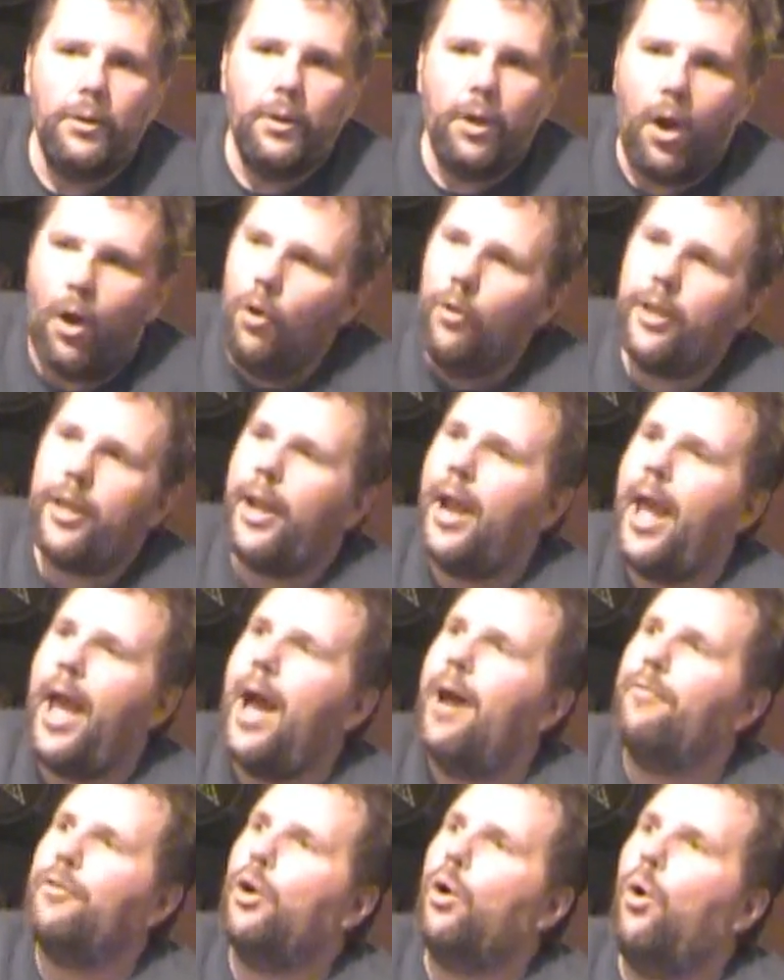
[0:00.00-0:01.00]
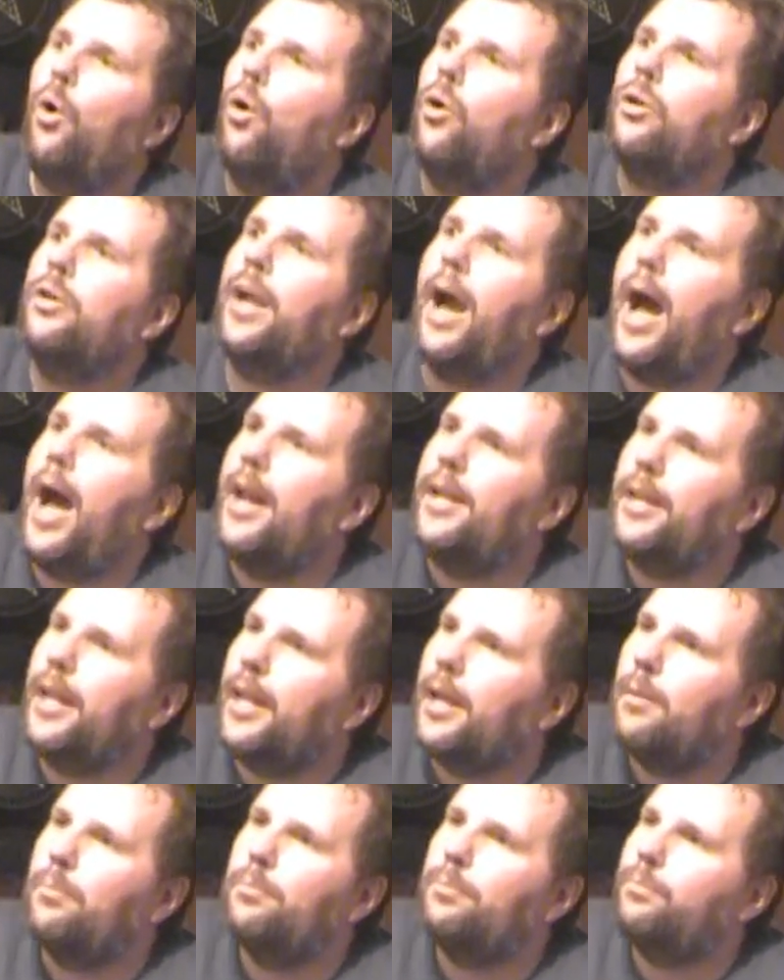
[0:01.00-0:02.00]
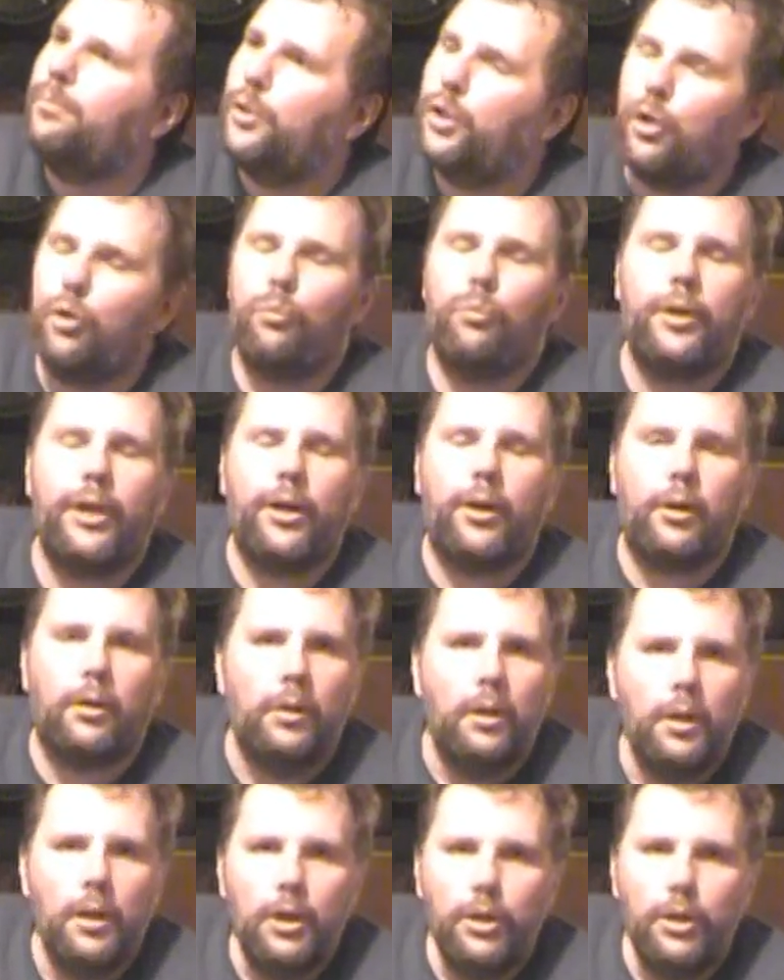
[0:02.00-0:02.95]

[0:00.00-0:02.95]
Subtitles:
only to have your whole goddamn career